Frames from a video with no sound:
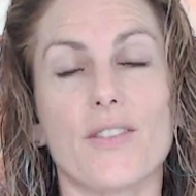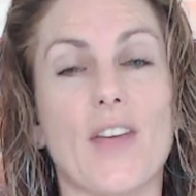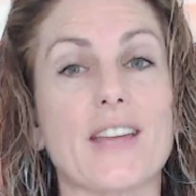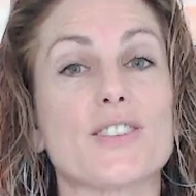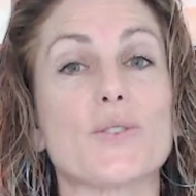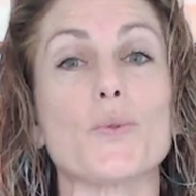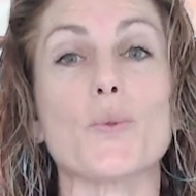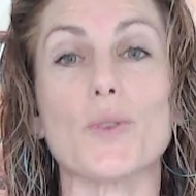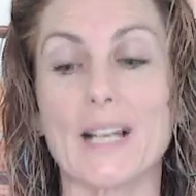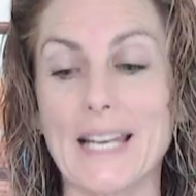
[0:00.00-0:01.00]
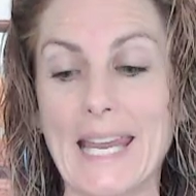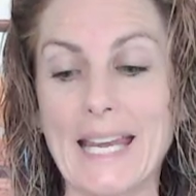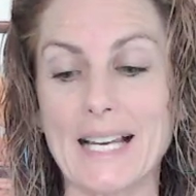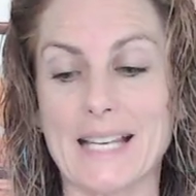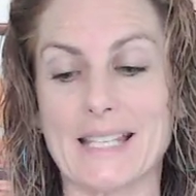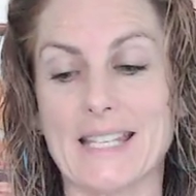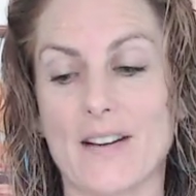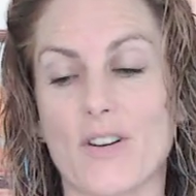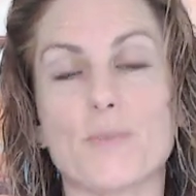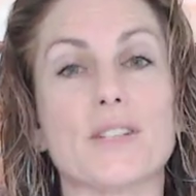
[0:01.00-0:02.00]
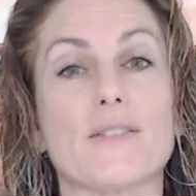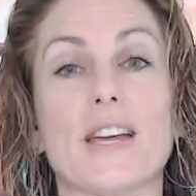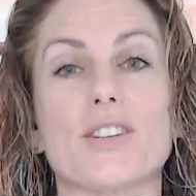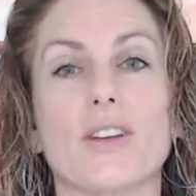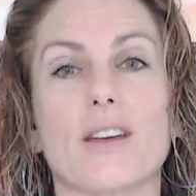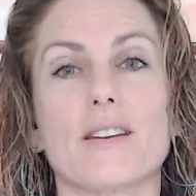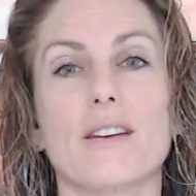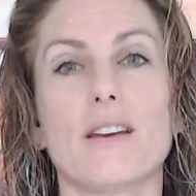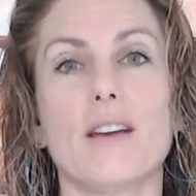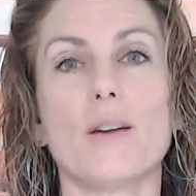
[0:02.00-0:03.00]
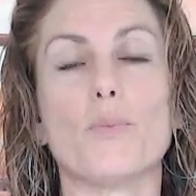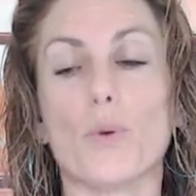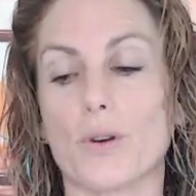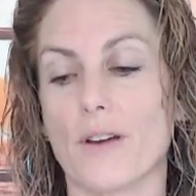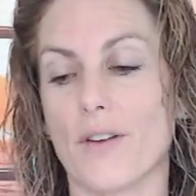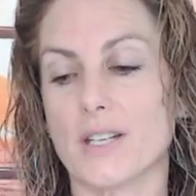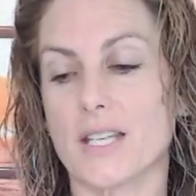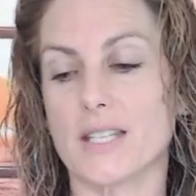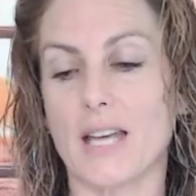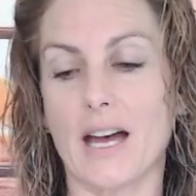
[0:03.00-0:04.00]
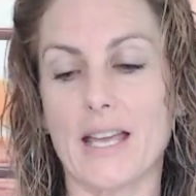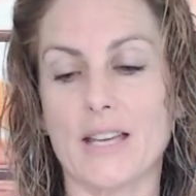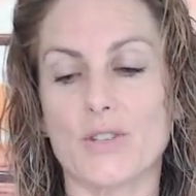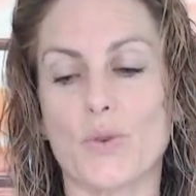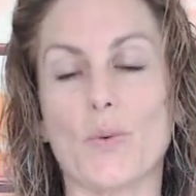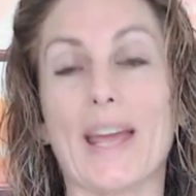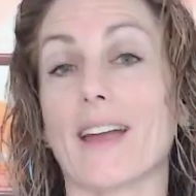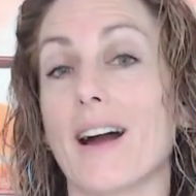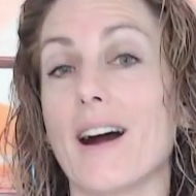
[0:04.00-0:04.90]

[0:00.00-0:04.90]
thanks to relentless self observation, born of a desire to wake